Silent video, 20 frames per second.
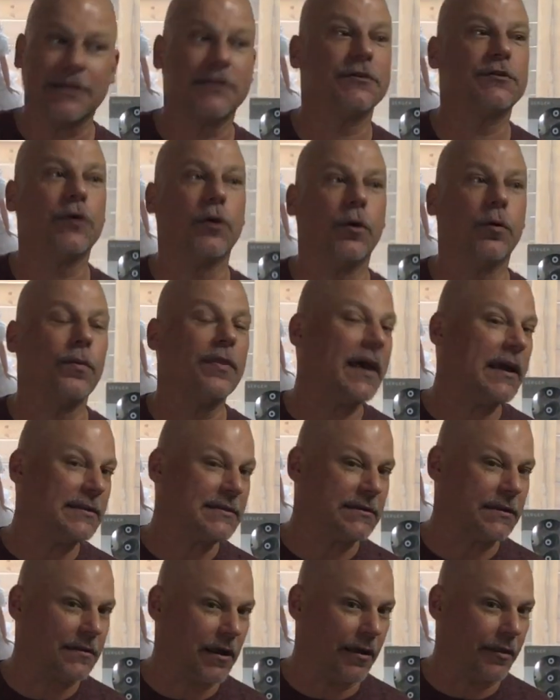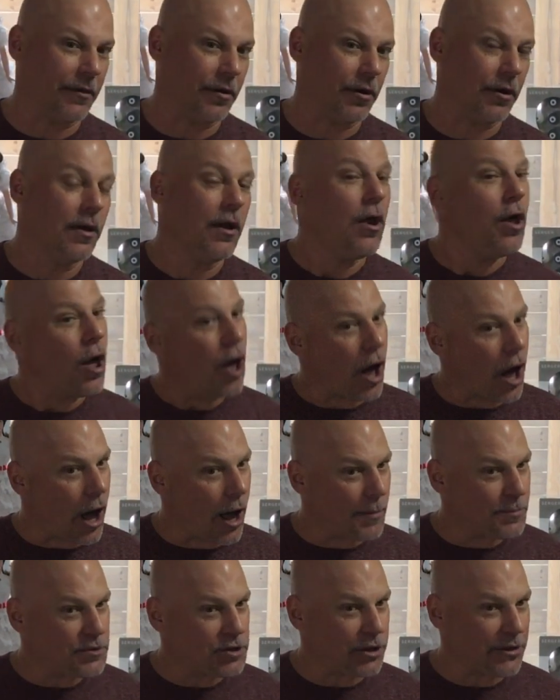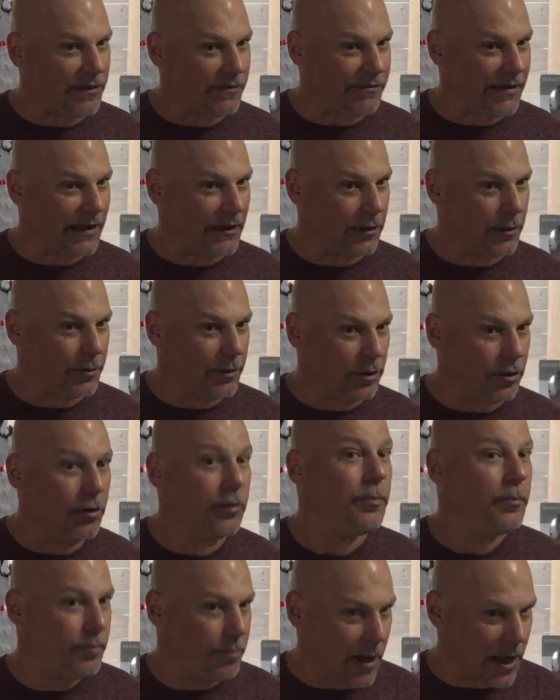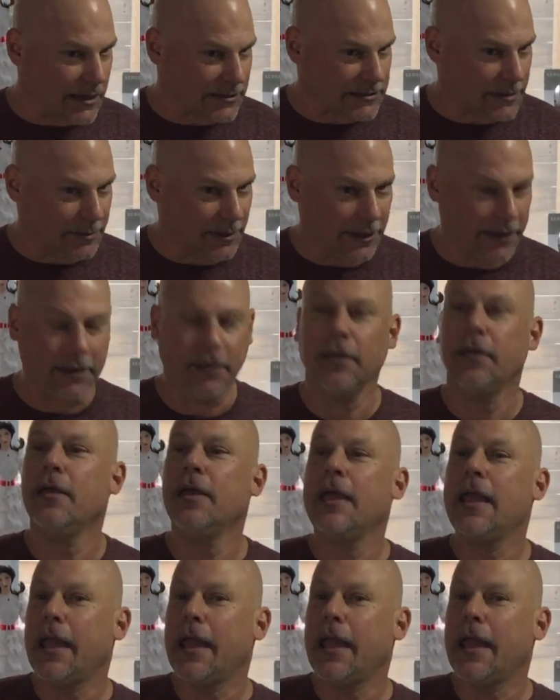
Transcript: So that's another option available, possibly,